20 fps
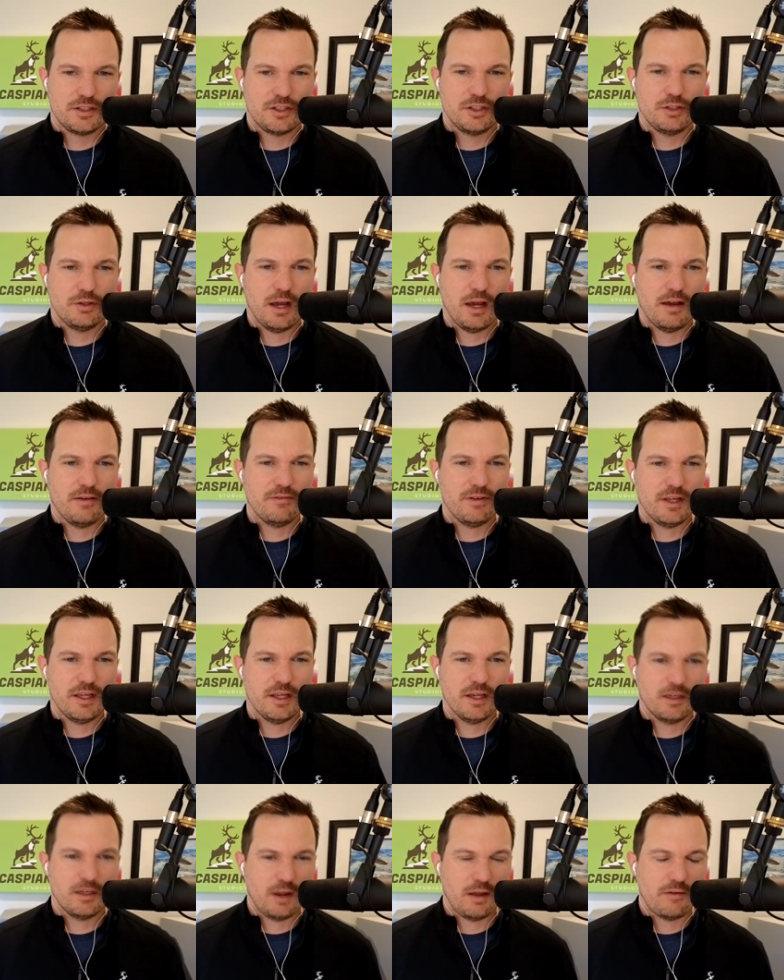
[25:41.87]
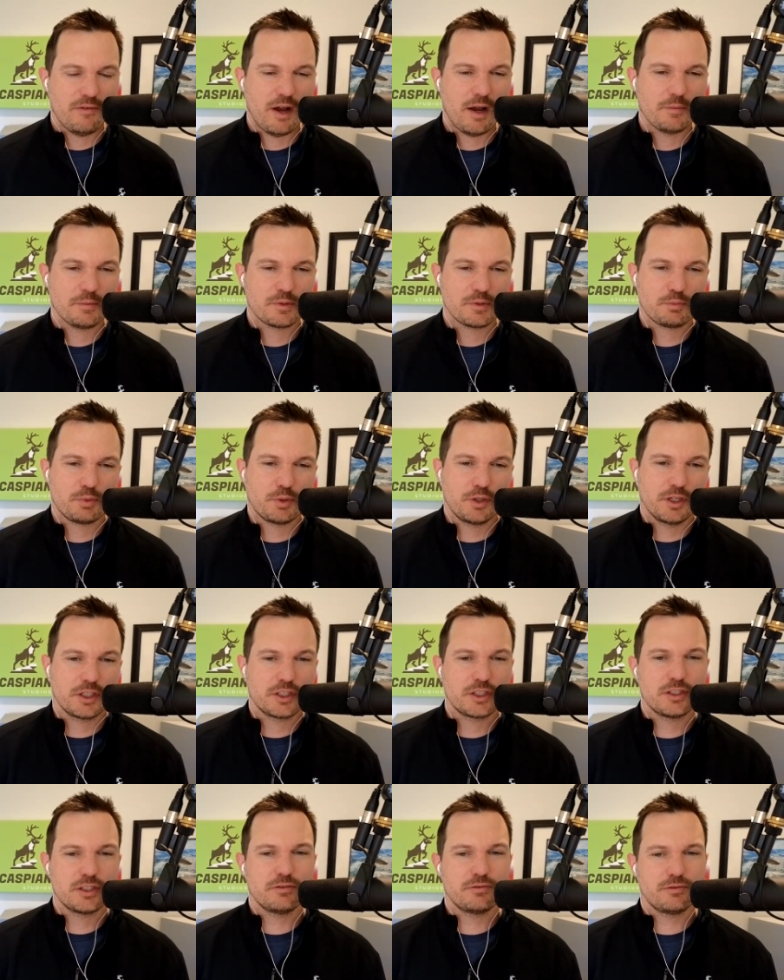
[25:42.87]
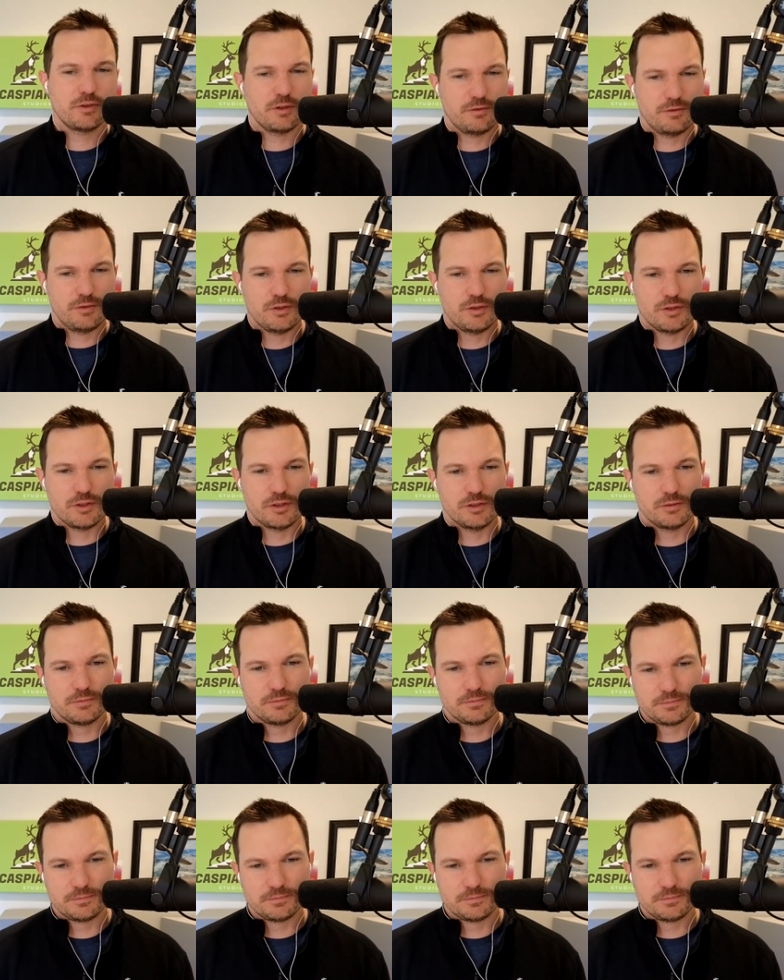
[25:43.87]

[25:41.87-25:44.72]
Do you have a uh, RevOps prediction for the future?